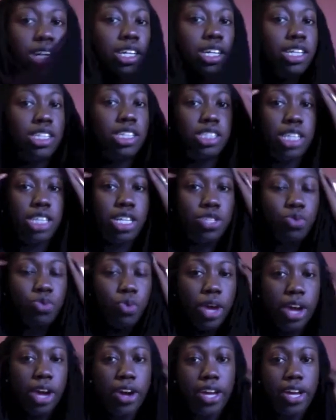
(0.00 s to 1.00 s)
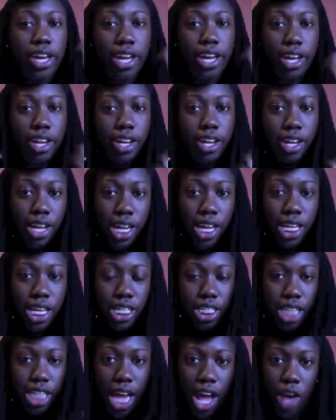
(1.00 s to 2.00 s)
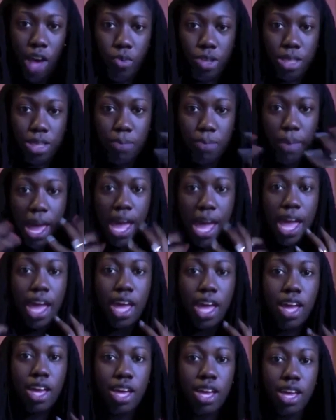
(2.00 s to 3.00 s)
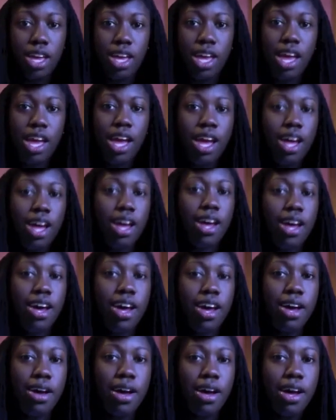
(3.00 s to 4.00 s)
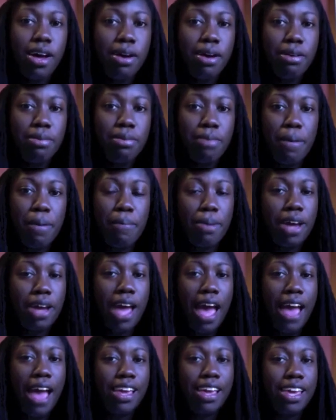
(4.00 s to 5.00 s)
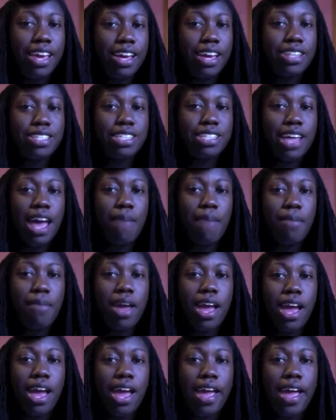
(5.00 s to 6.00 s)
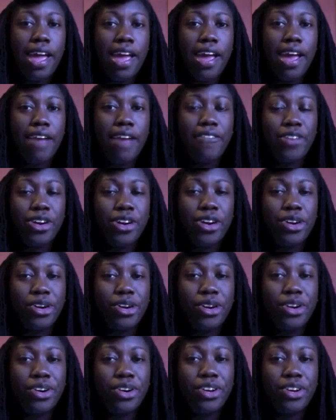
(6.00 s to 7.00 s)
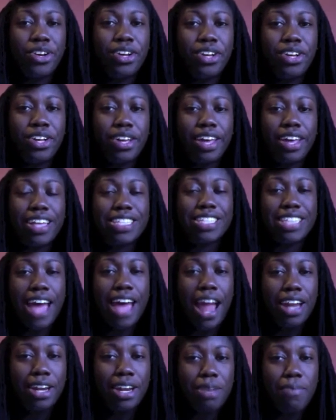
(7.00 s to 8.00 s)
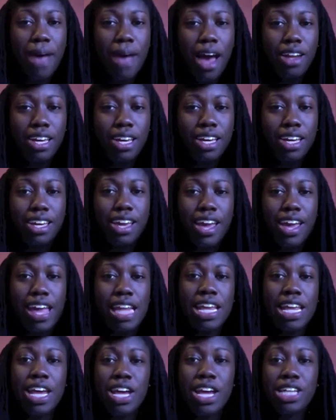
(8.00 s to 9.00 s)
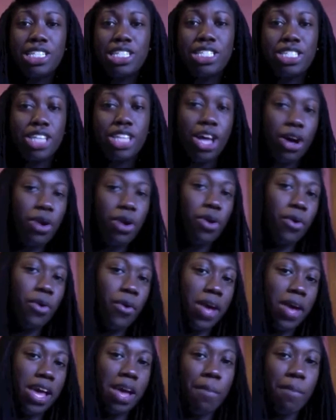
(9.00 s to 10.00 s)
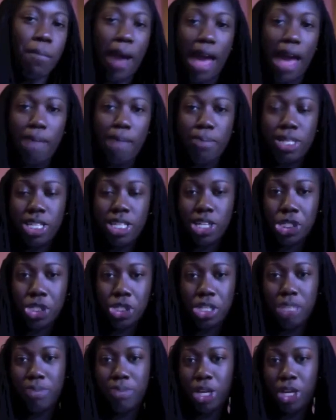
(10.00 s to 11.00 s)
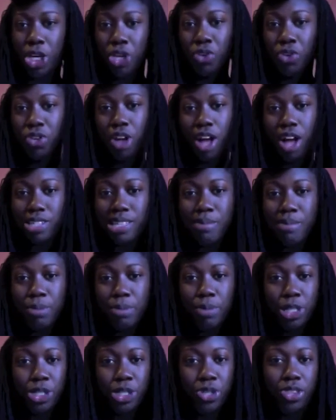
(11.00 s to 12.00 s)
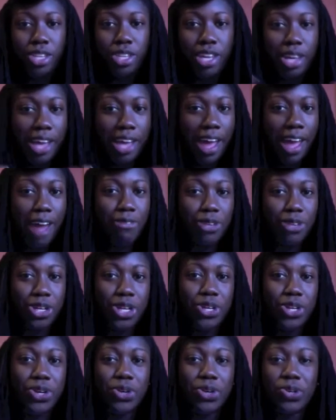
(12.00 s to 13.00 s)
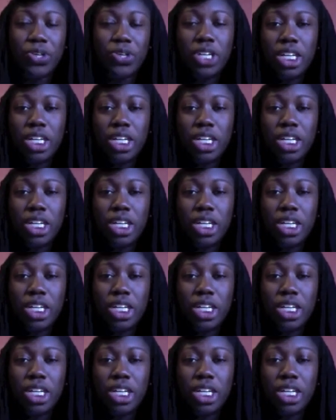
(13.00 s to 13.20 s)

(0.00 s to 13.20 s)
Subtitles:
and just wearing it down with a bang. But I can't say I'm ever excited about it yet. So it might potentially be cute. Y'all tell me what you think after you